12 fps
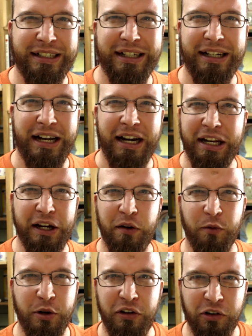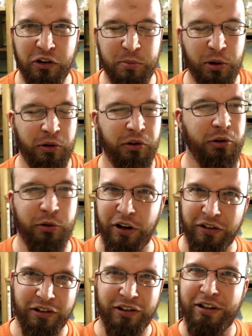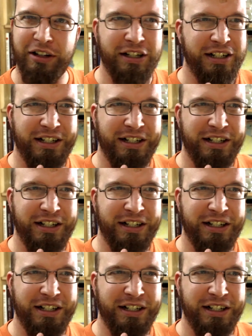any kind of research polls, or doesn't